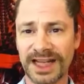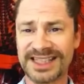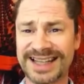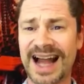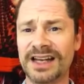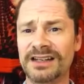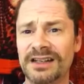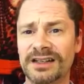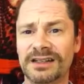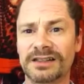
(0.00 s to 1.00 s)
It's
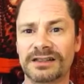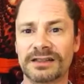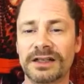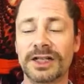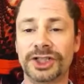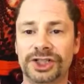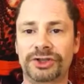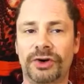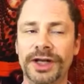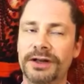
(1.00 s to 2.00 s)
gotten
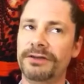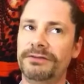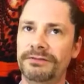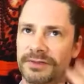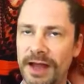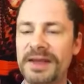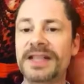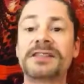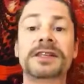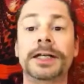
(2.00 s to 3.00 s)
destroyed. I mean,
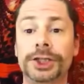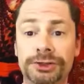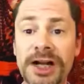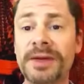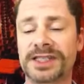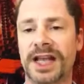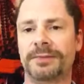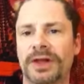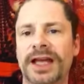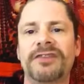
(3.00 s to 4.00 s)
this is an extreme
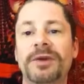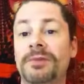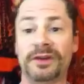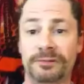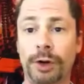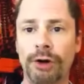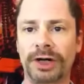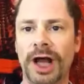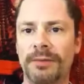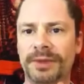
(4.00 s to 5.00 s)
example, like if people have
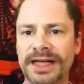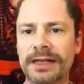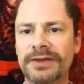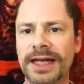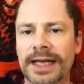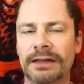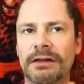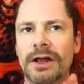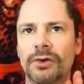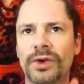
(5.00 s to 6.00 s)
broken up. But even
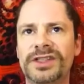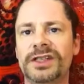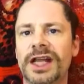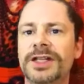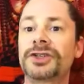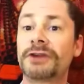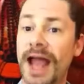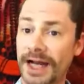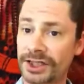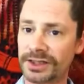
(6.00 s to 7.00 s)
in recent
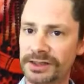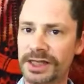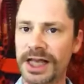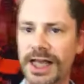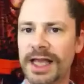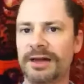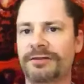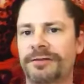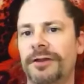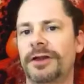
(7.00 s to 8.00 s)
interactions,
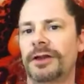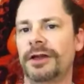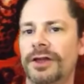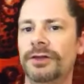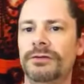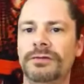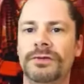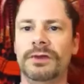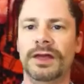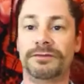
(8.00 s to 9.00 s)
if
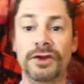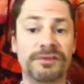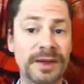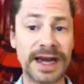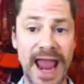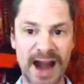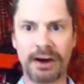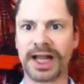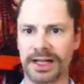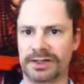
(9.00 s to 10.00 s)
you've been
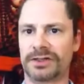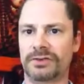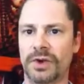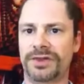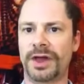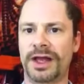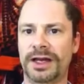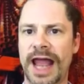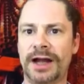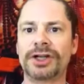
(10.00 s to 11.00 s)
arrogant with
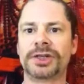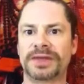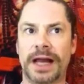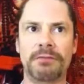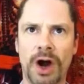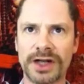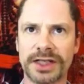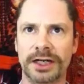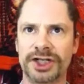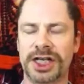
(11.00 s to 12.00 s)
that energy, with that
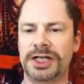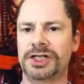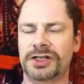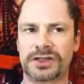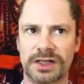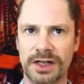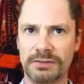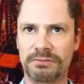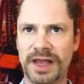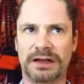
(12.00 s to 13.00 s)
Mars energy, and just
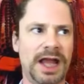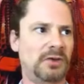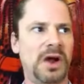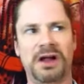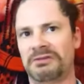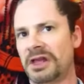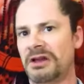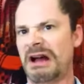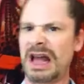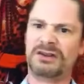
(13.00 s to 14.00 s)
been like, well,
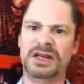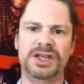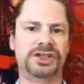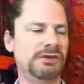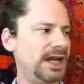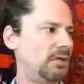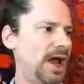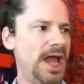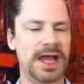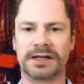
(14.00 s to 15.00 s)
I don't need you
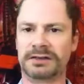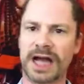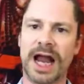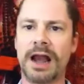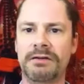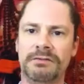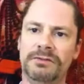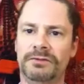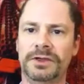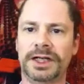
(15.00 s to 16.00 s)
anyway, and gotten
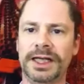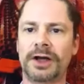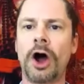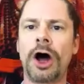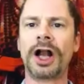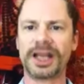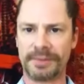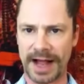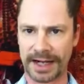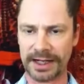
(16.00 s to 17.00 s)
really haughty
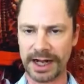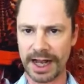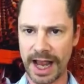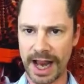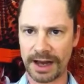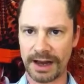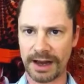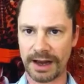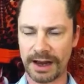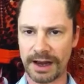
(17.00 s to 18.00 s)
about it,
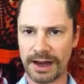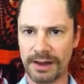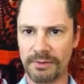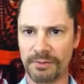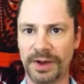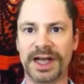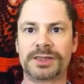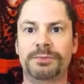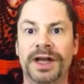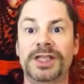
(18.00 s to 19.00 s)
but
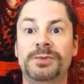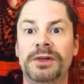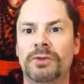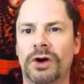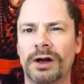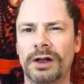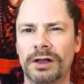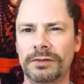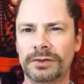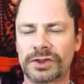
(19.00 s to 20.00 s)
it's been more
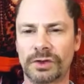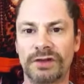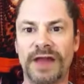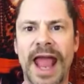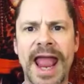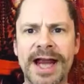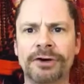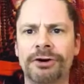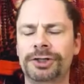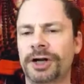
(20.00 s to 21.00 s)
sort of
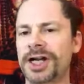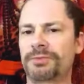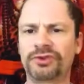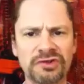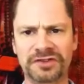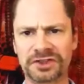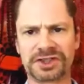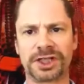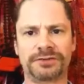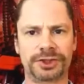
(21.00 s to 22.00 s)
anger or trying to prove to
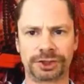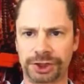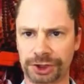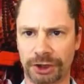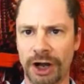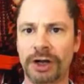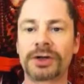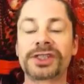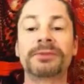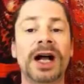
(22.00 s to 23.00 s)
yourself that you're strong
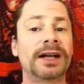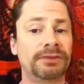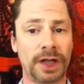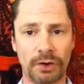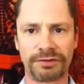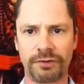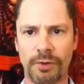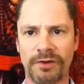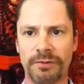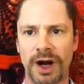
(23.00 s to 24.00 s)
or some kind of lower
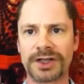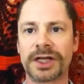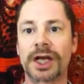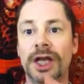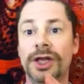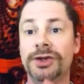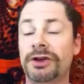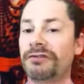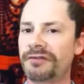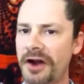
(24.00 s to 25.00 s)
form of Mars, you
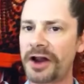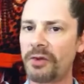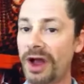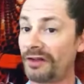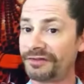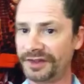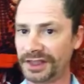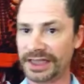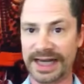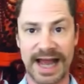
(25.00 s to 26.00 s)
could very well
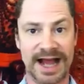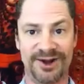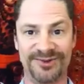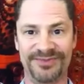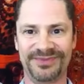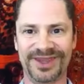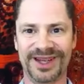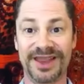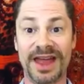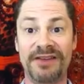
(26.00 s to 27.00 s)
feel it now
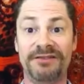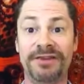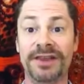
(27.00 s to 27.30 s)
that